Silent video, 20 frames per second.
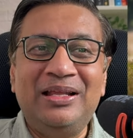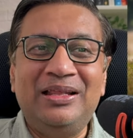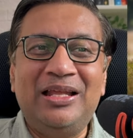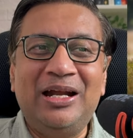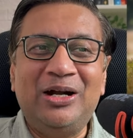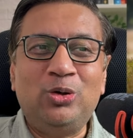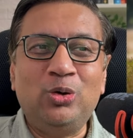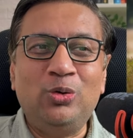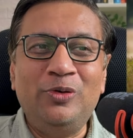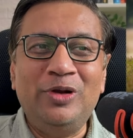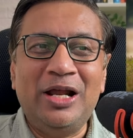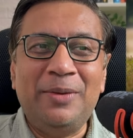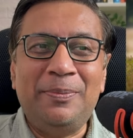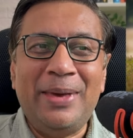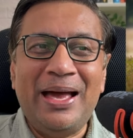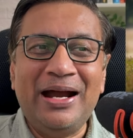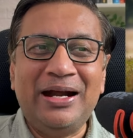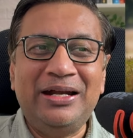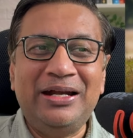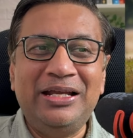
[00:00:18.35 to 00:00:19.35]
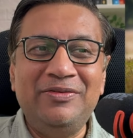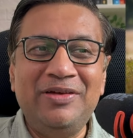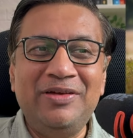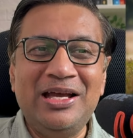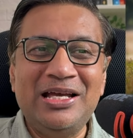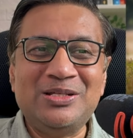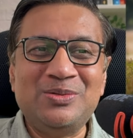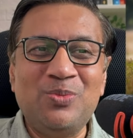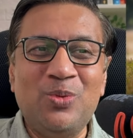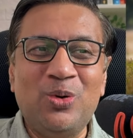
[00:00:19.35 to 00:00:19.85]
The two-wheeler pack,
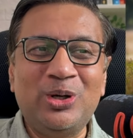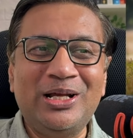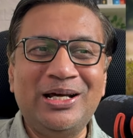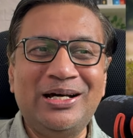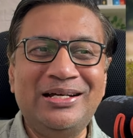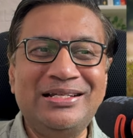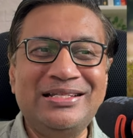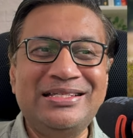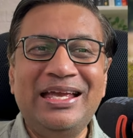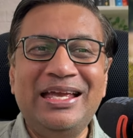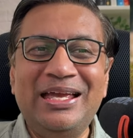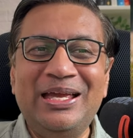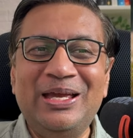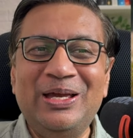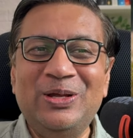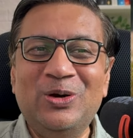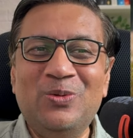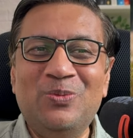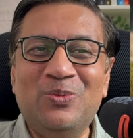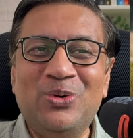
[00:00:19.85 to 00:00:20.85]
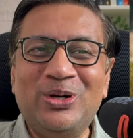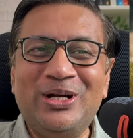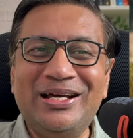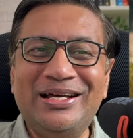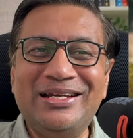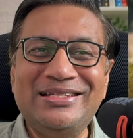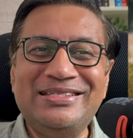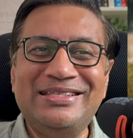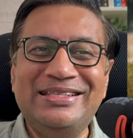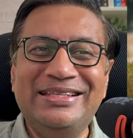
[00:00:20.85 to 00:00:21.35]
TVS Motors, Hero
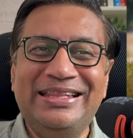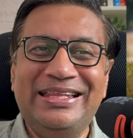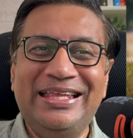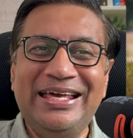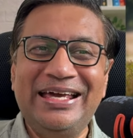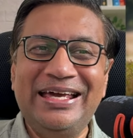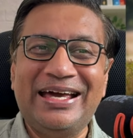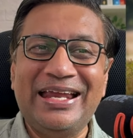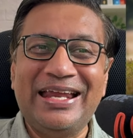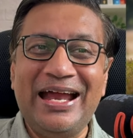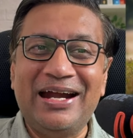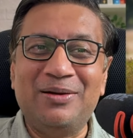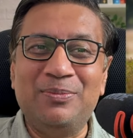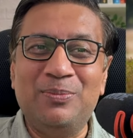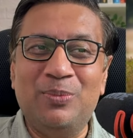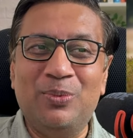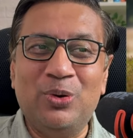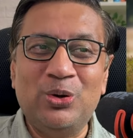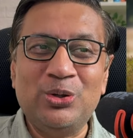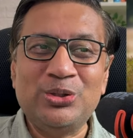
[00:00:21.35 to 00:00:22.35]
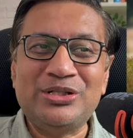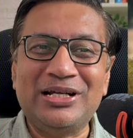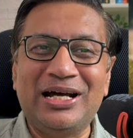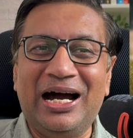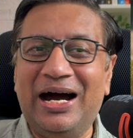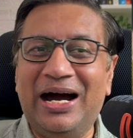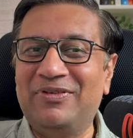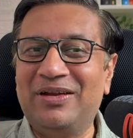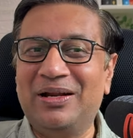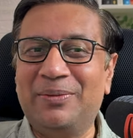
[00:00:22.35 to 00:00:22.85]
Motors, they cracked most
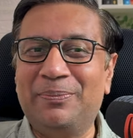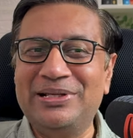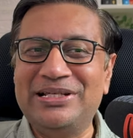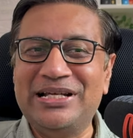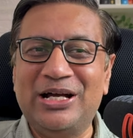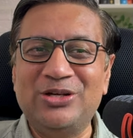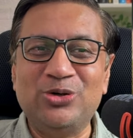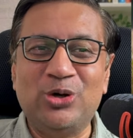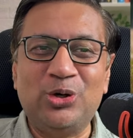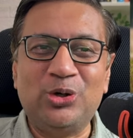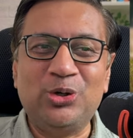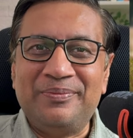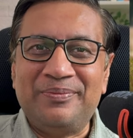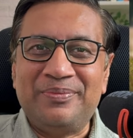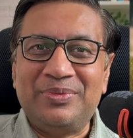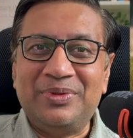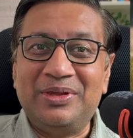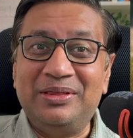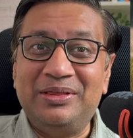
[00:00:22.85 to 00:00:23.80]
after Bajaj Auto.